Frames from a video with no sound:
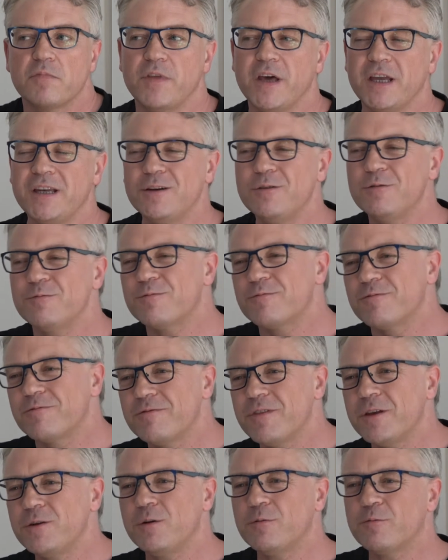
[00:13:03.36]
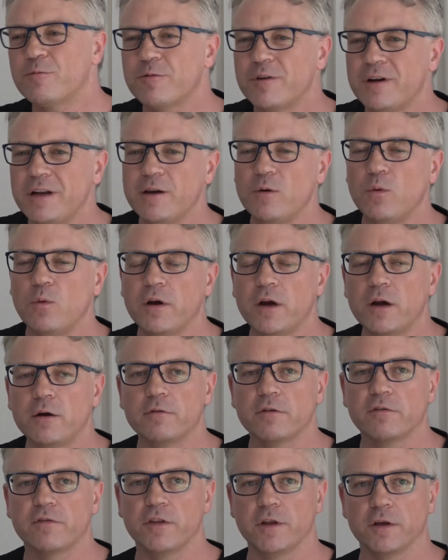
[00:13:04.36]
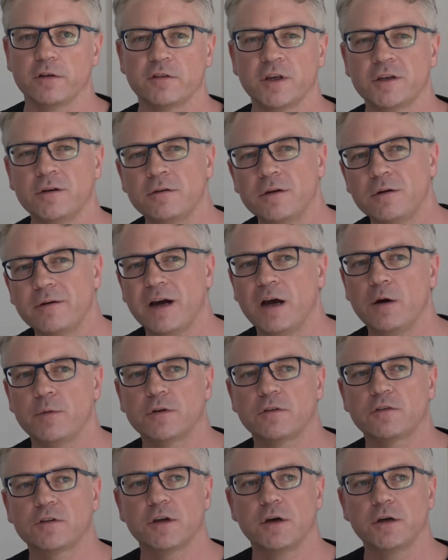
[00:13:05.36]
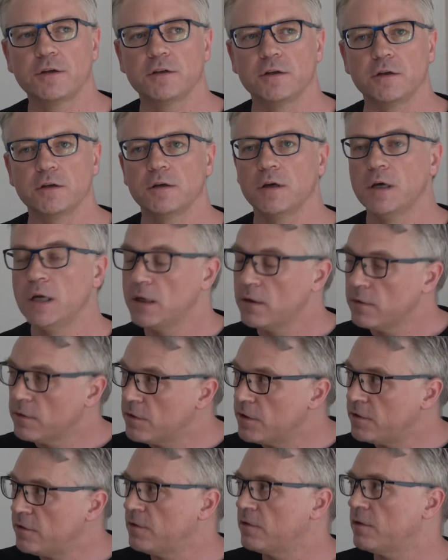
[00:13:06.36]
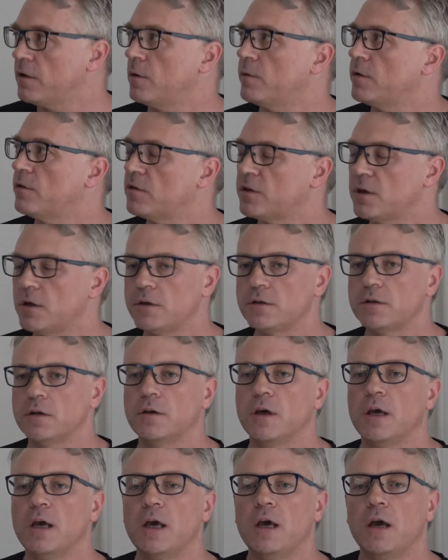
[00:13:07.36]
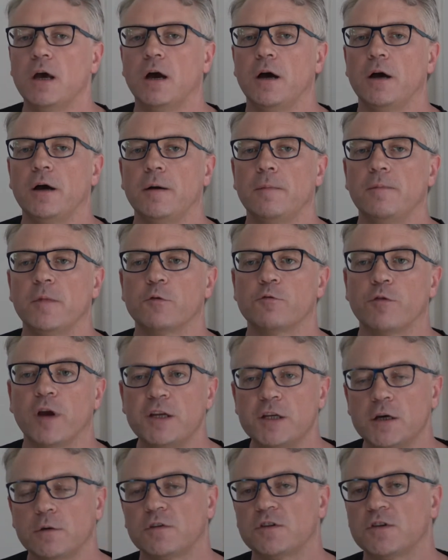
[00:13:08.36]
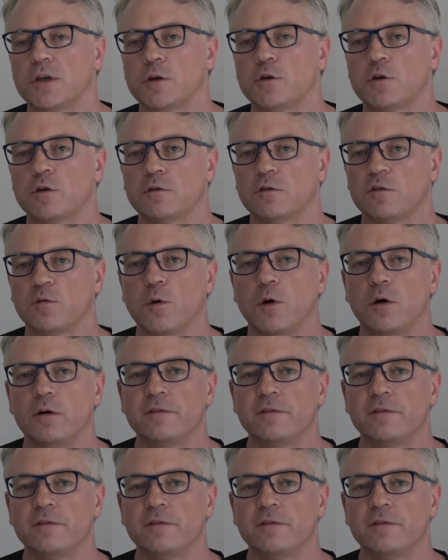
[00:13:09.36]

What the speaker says: they're not really aware of this. They don't know how it started. This is how it started. Radio stations were